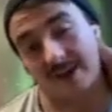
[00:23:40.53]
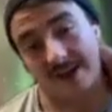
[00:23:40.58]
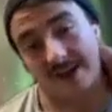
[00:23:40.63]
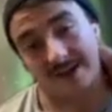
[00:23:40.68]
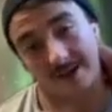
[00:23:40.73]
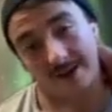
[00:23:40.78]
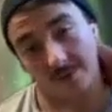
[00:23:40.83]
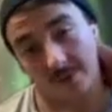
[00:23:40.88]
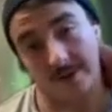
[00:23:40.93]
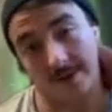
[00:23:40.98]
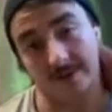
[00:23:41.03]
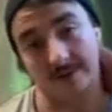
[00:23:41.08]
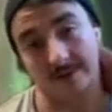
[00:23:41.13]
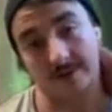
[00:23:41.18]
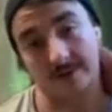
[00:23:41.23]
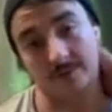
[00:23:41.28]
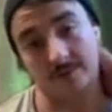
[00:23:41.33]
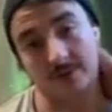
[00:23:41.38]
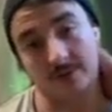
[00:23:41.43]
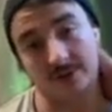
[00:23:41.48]
stacking
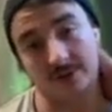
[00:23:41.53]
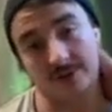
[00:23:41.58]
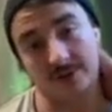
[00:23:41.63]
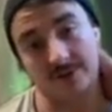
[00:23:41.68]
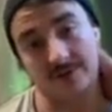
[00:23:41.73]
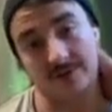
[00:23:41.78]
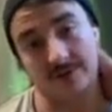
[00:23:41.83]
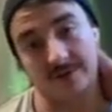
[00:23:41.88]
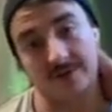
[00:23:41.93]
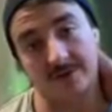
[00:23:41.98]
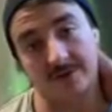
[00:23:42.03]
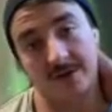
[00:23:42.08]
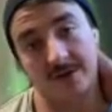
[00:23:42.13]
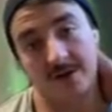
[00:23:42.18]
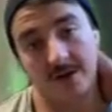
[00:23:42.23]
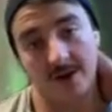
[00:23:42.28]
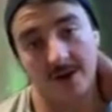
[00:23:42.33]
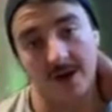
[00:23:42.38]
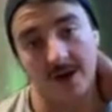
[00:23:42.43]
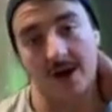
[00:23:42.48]
momentum, which is
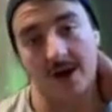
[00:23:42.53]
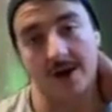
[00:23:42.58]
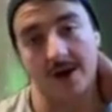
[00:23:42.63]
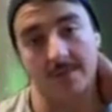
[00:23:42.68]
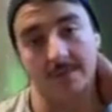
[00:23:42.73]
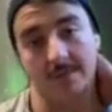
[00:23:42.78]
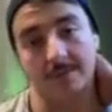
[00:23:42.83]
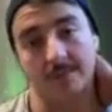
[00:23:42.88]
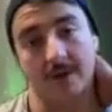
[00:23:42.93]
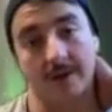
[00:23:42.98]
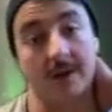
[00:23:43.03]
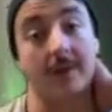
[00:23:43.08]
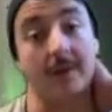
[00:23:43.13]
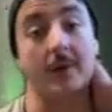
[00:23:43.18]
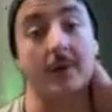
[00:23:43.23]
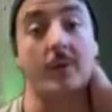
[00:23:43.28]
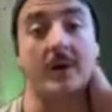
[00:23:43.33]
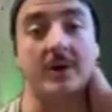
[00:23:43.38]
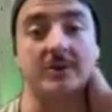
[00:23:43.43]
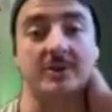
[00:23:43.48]
another
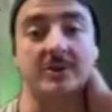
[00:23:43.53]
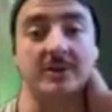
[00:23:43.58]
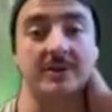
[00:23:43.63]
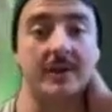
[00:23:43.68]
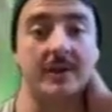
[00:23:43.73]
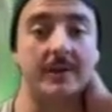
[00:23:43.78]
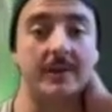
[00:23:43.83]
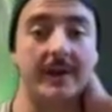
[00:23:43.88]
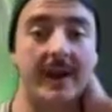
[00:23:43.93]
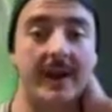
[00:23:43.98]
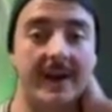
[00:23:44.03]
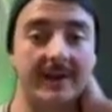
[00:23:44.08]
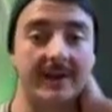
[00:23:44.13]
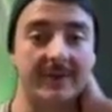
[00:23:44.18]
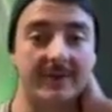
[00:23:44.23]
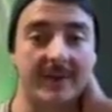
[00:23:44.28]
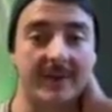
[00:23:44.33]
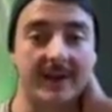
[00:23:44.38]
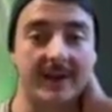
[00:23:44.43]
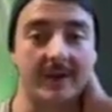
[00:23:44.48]
question that we had
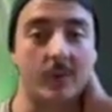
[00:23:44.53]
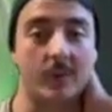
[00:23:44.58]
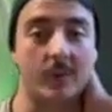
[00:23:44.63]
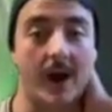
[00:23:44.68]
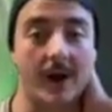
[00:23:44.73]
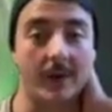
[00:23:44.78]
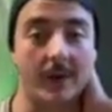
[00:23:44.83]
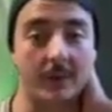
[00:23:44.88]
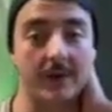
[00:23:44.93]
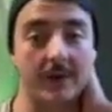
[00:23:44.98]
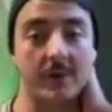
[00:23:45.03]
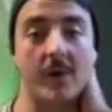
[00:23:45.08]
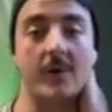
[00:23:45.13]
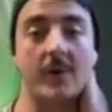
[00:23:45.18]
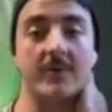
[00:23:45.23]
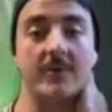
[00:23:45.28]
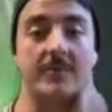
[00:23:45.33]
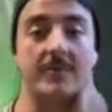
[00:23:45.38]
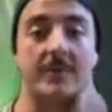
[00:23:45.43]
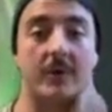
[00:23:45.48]
is like, why were you
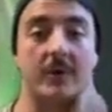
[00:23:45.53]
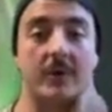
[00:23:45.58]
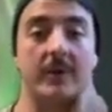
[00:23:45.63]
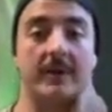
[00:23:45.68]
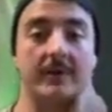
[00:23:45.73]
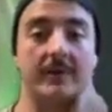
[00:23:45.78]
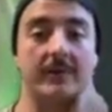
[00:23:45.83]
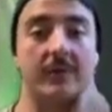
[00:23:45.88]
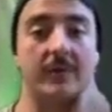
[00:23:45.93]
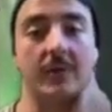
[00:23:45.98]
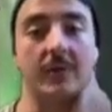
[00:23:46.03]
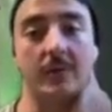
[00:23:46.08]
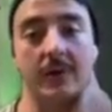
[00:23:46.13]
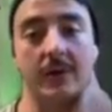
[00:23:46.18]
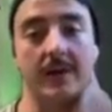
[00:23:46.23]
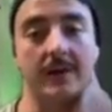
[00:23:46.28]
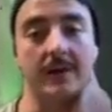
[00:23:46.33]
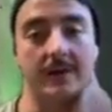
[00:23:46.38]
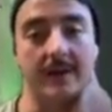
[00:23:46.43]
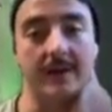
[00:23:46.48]
always pulling for the
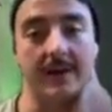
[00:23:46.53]
win?